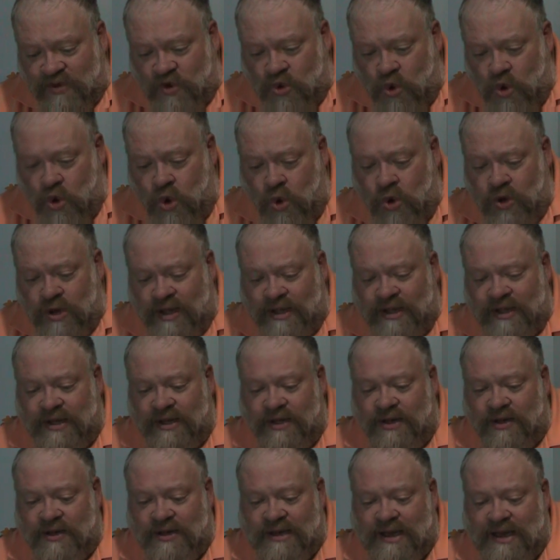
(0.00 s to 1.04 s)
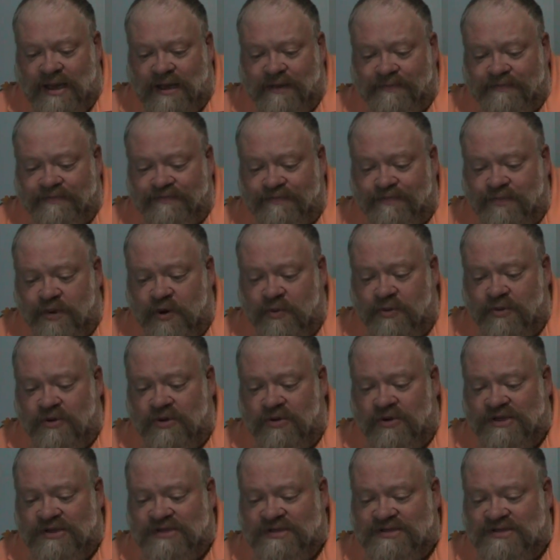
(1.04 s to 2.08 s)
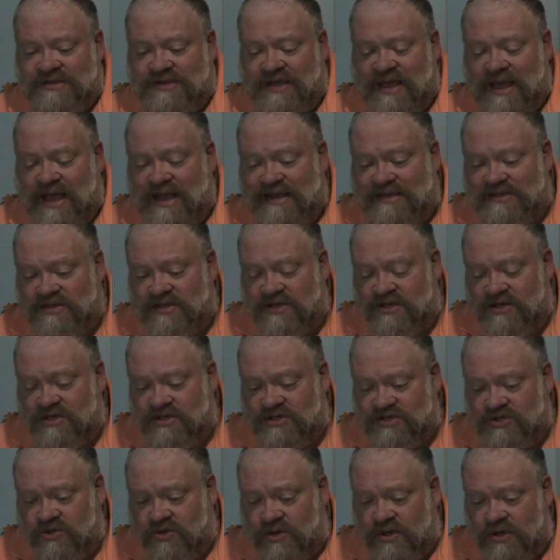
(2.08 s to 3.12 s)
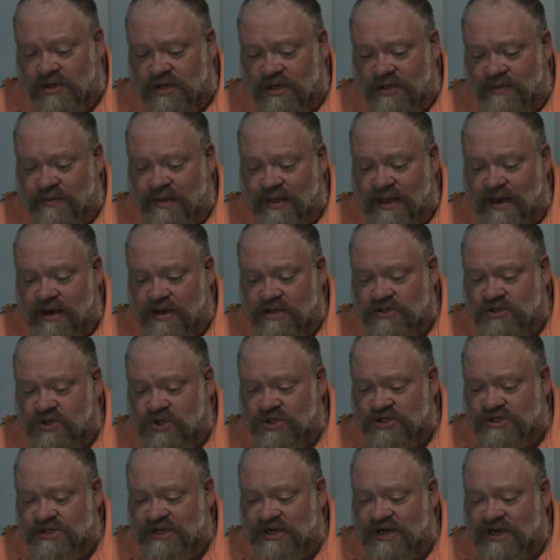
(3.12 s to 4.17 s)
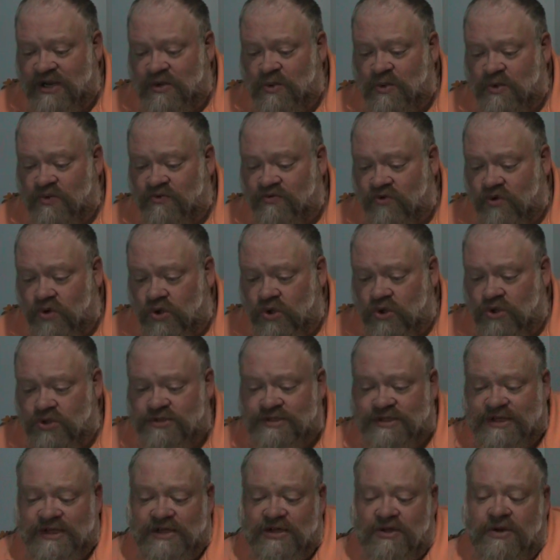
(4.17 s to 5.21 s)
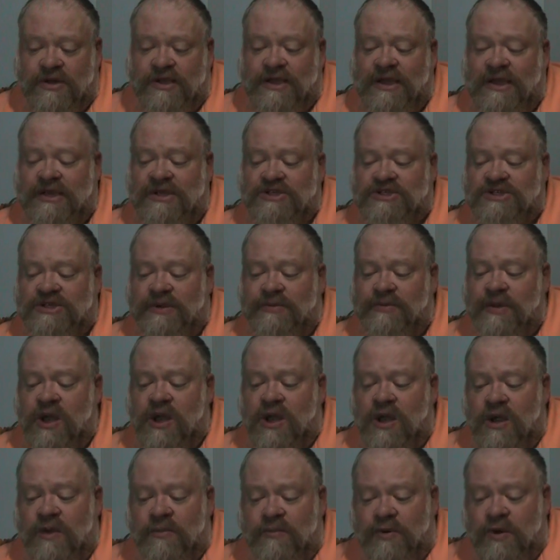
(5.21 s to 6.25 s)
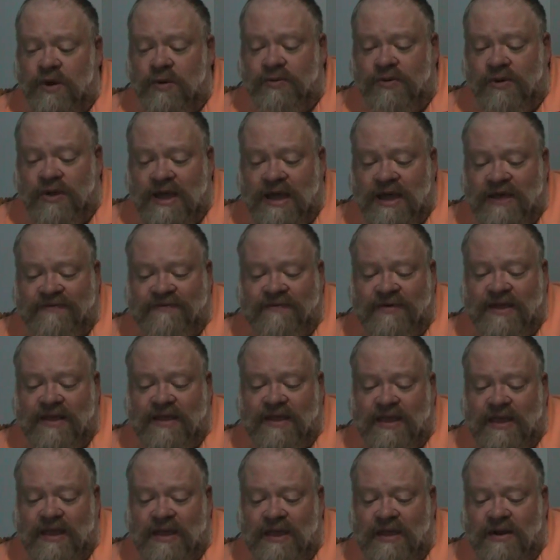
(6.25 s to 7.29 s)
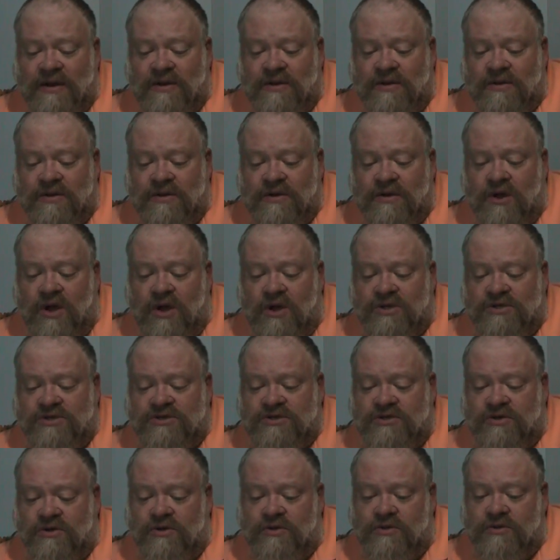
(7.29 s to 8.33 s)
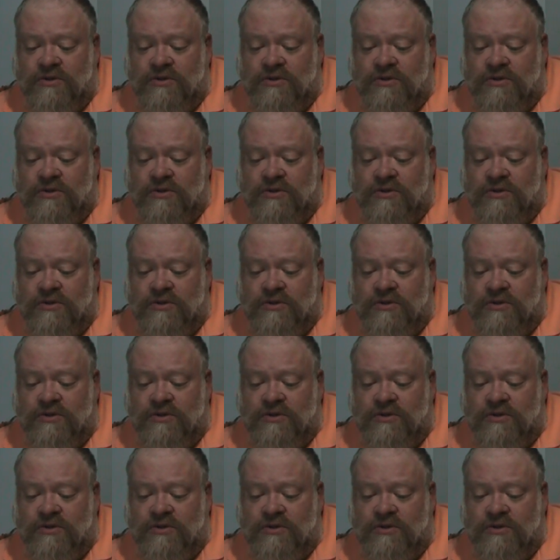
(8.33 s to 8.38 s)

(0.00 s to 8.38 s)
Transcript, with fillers: Whew. Okay, purple is, has historically been associated with royalty of kingship. Purple Advent candle also